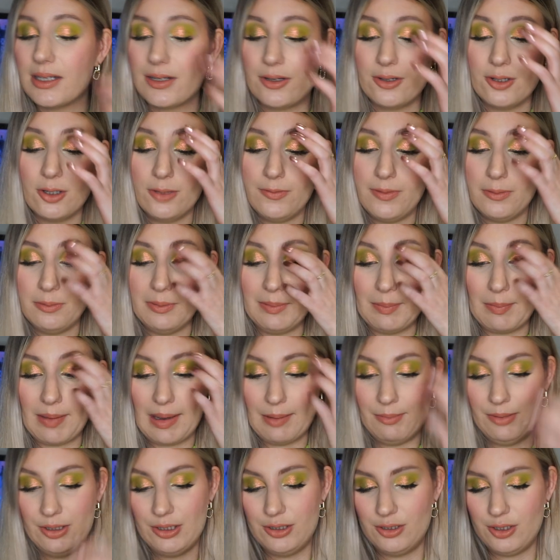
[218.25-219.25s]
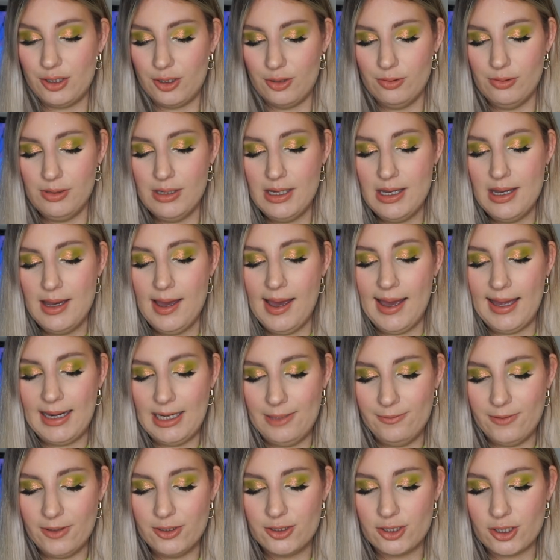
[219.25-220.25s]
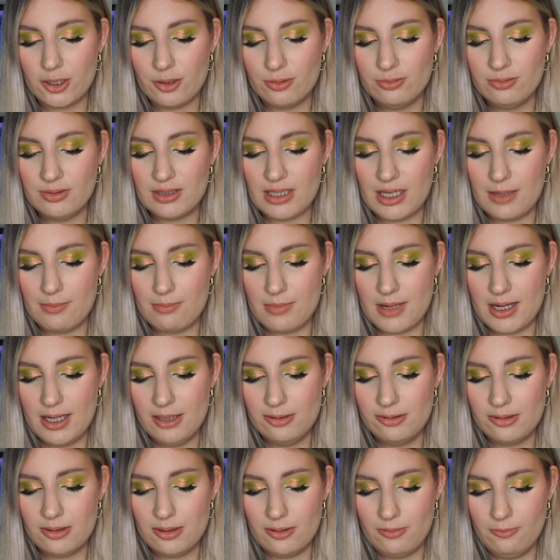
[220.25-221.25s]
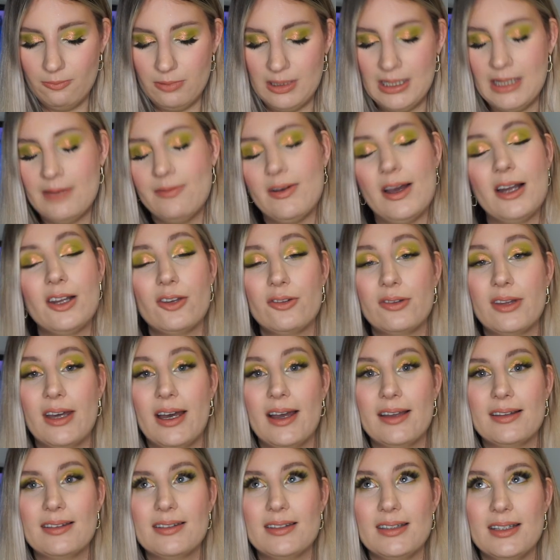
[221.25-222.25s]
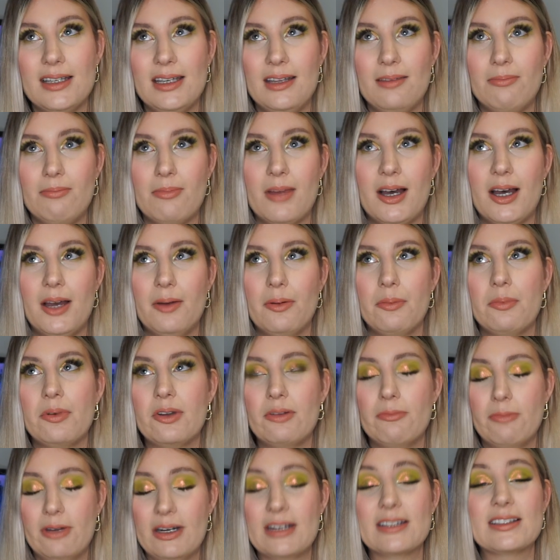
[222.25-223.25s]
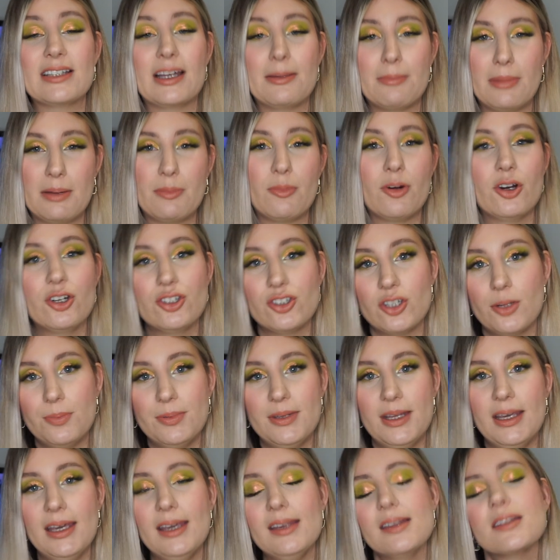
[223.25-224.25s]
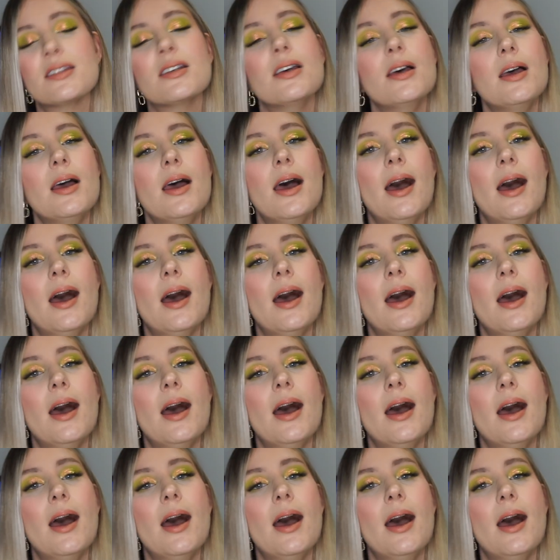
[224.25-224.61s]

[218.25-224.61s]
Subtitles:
I don't know if I will be able to, and if I don't, I might reevaluate that in my, what is that, my March update,